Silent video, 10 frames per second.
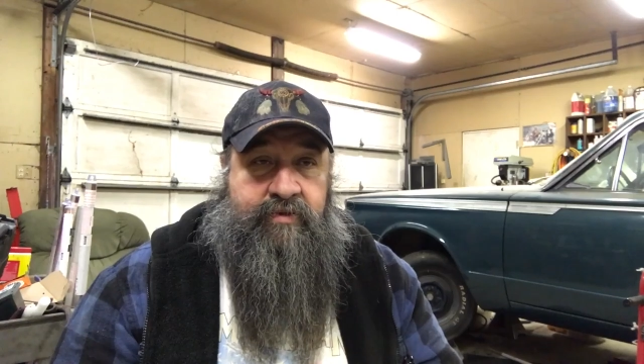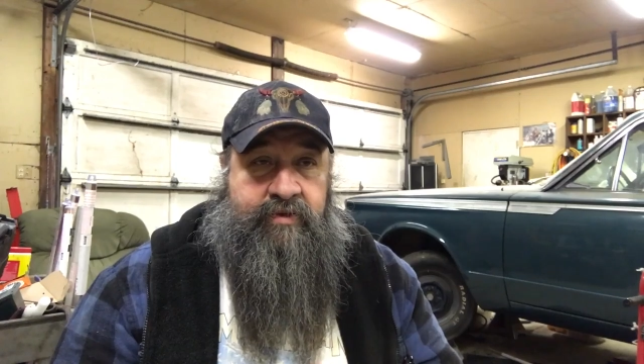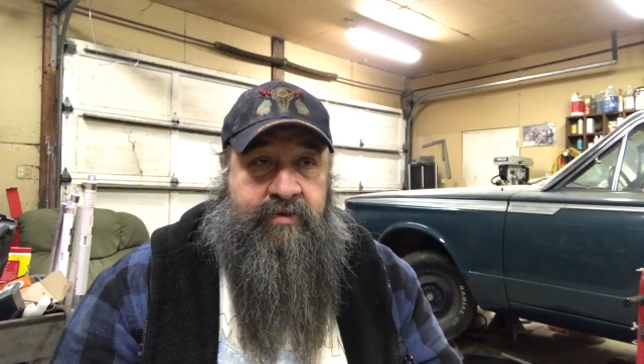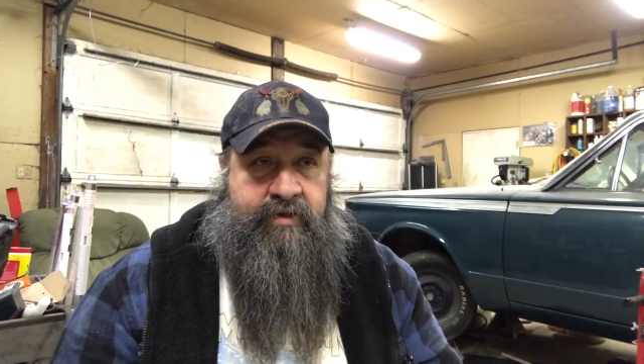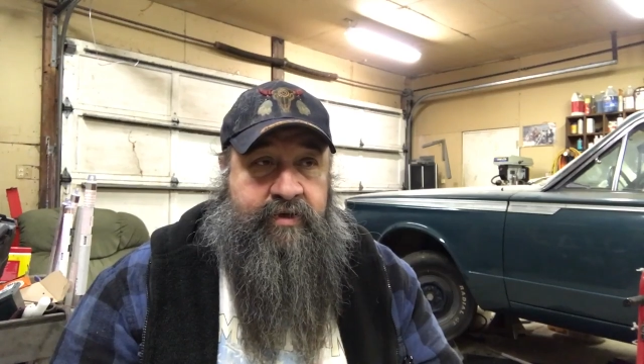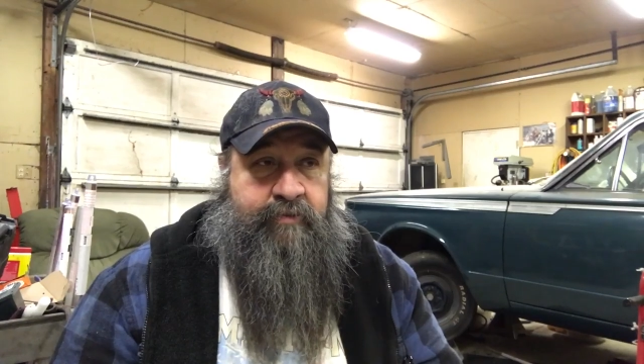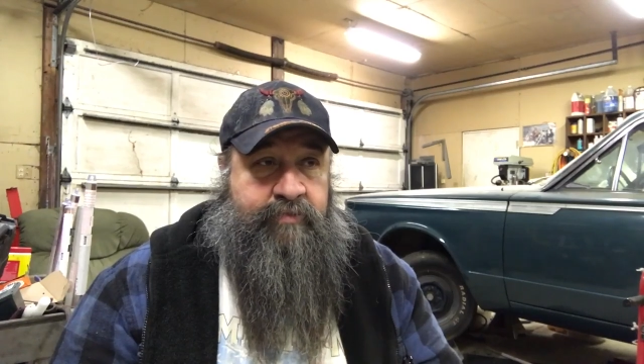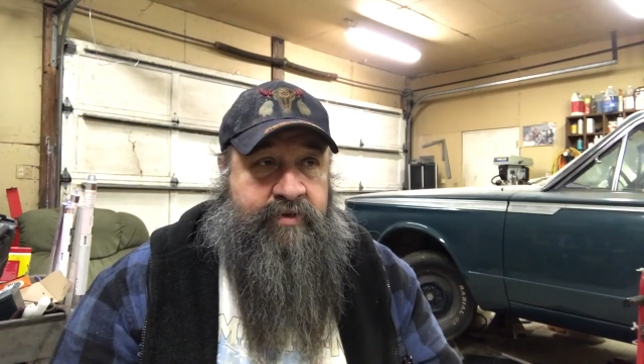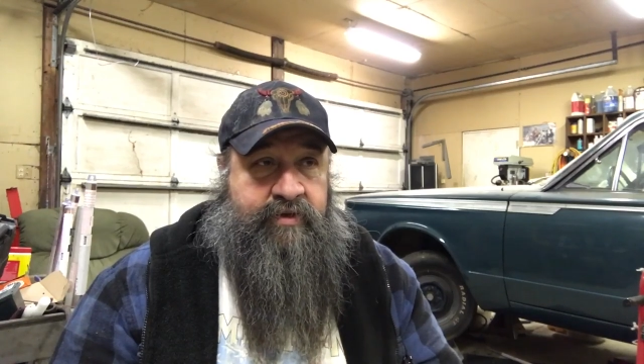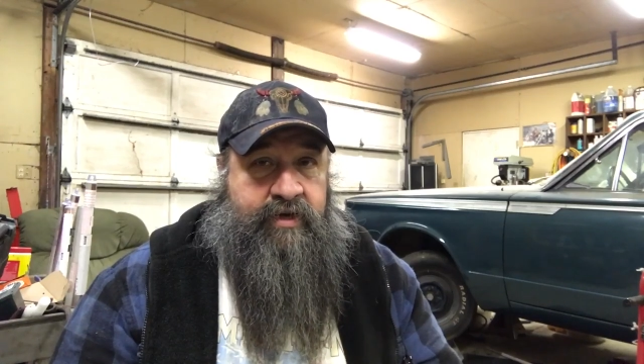and then you get
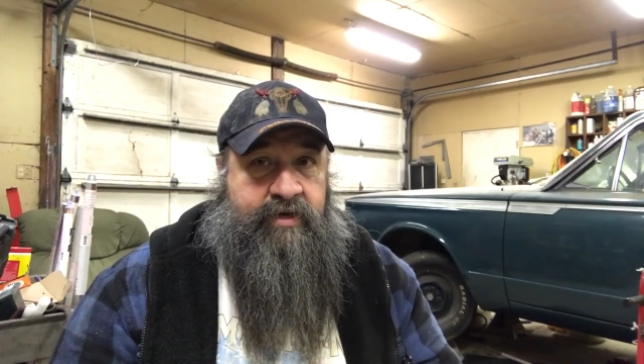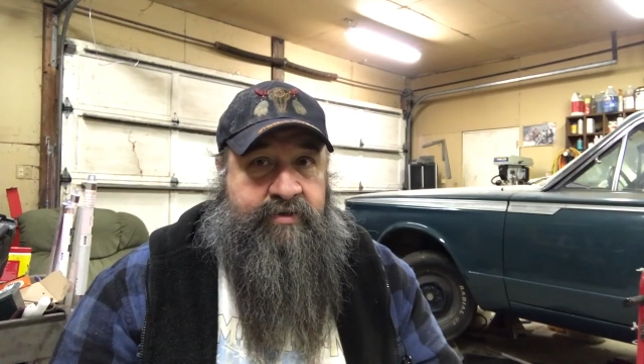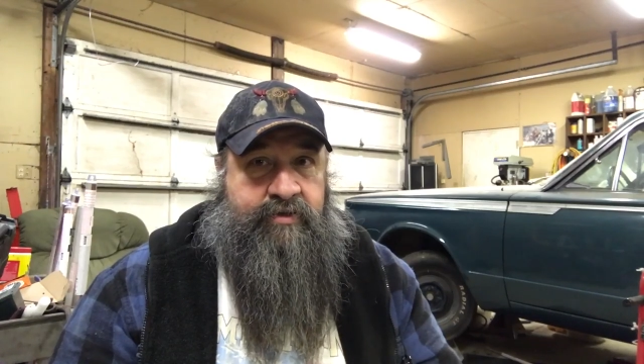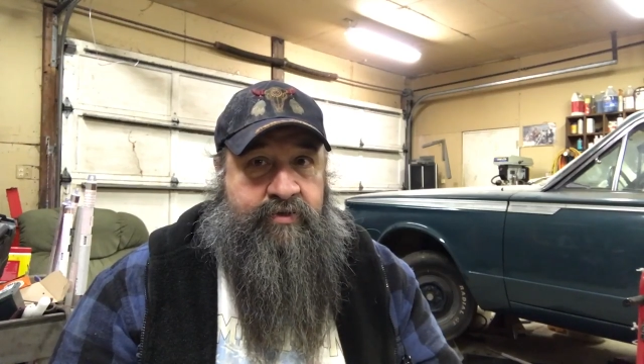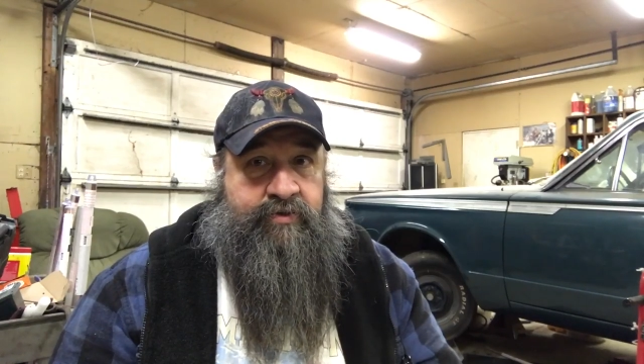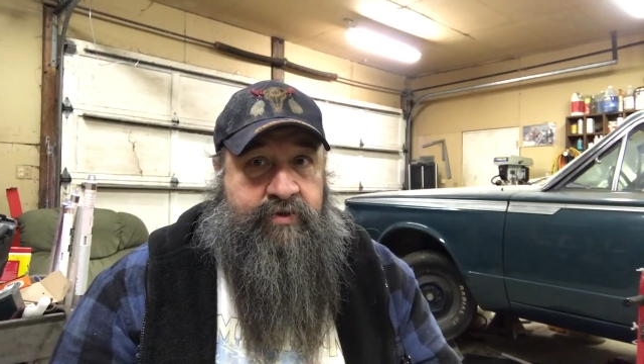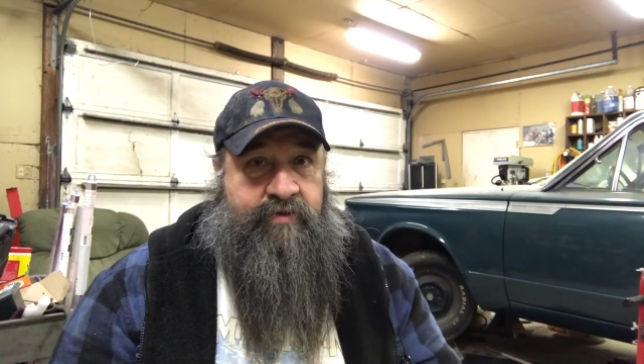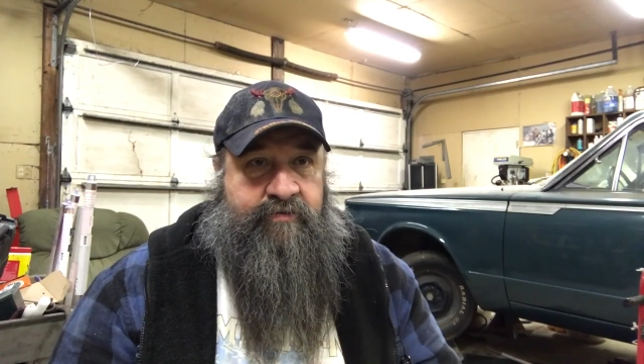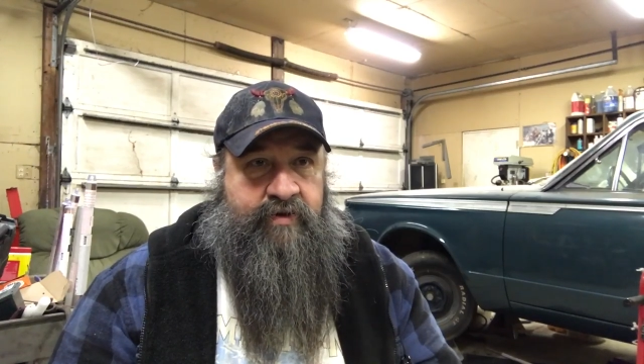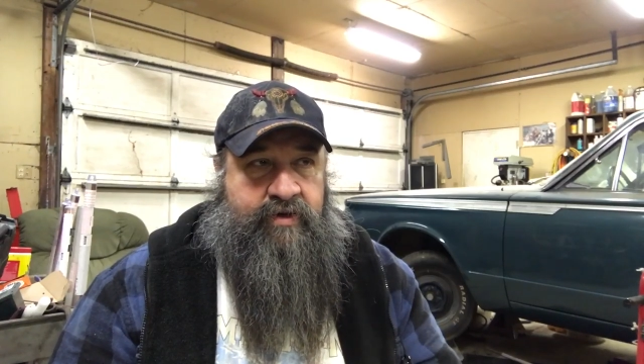up into the guys that are
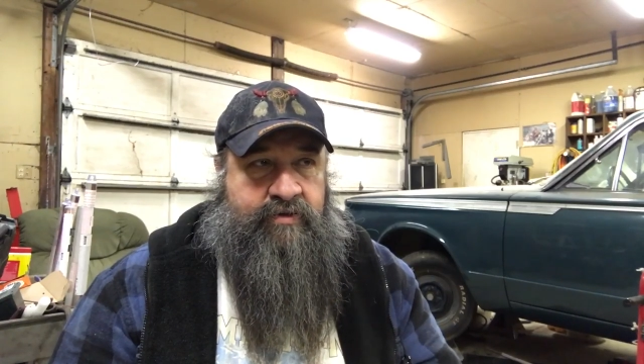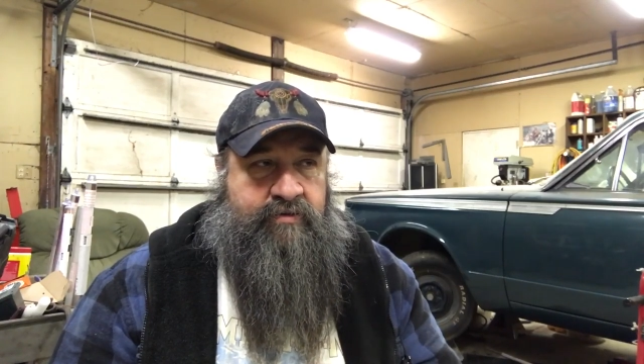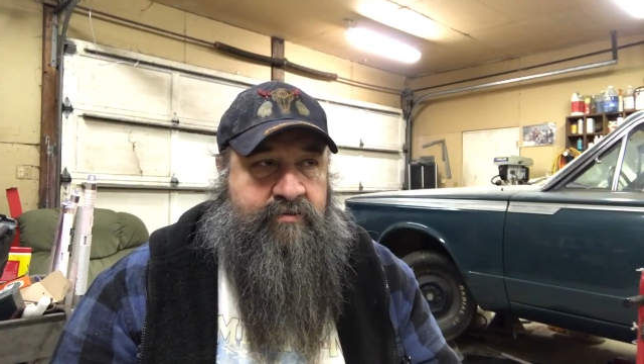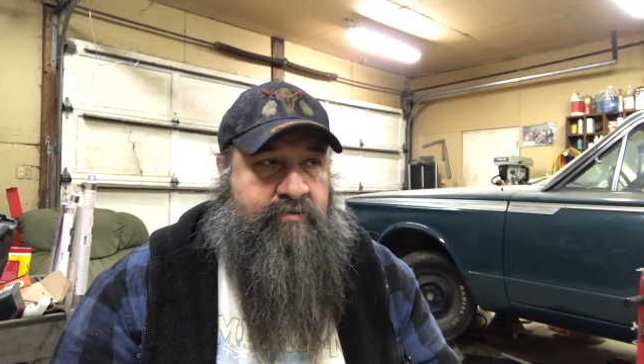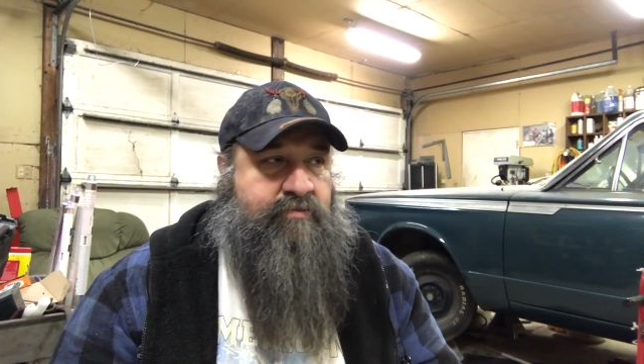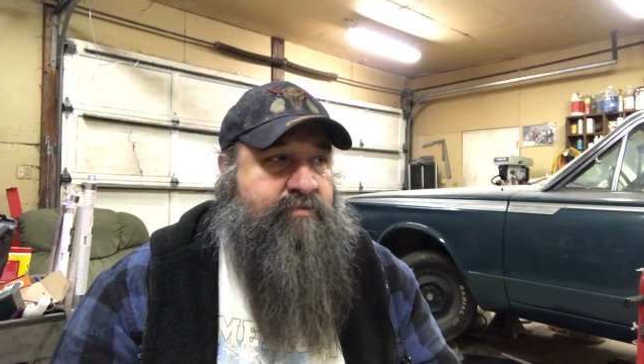certified, and